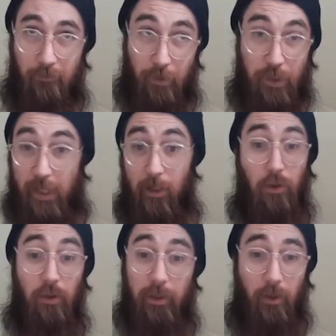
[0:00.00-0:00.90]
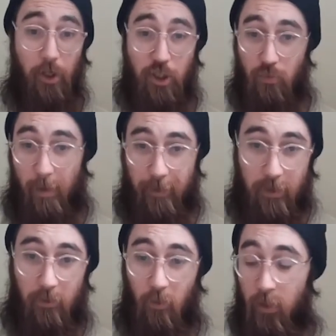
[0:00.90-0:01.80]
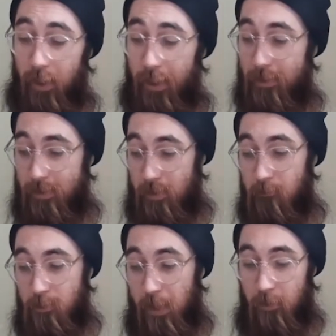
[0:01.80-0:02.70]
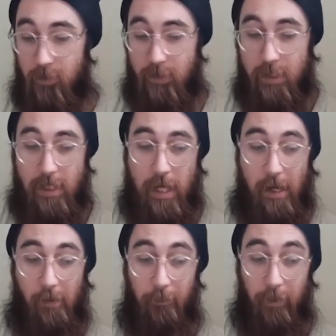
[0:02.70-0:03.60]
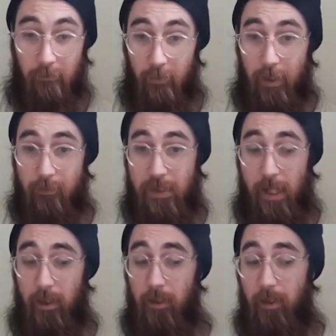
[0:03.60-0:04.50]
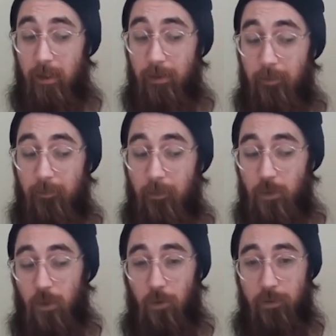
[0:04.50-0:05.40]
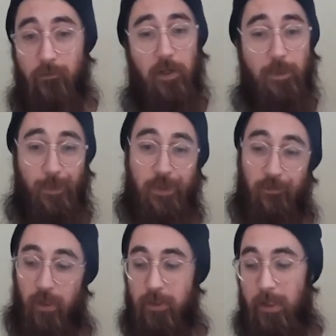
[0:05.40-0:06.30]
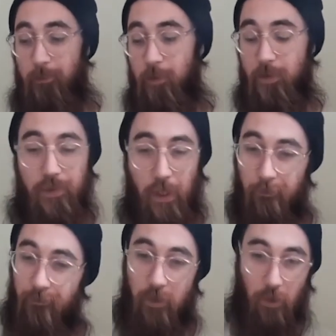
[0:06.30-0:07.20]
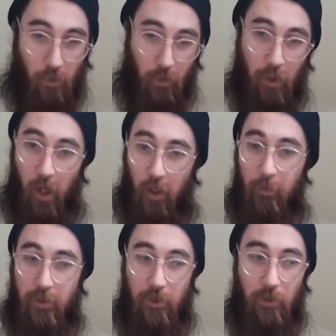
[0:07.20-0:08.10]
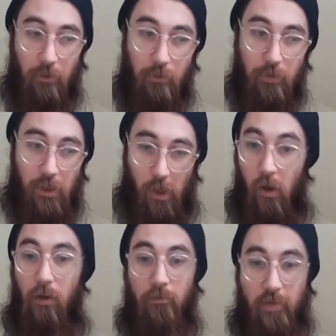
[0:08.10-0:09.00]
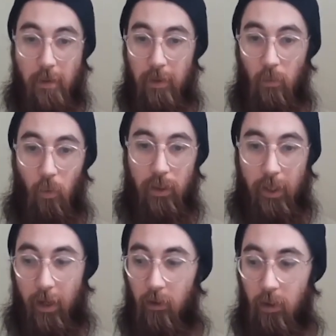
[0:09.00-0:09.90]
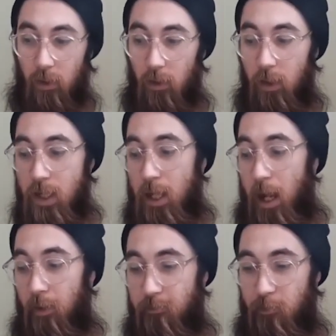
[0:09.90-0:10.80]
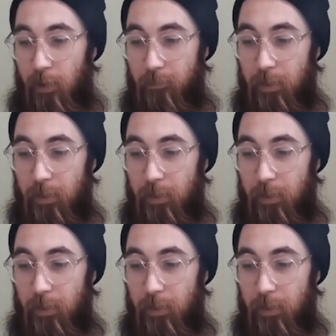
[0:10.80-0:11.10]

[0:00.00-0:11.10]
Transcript: particularly large weapon or again, some spells. But like I'm saying, those are only very specific examples. So you're not going to use all of them in one character throughout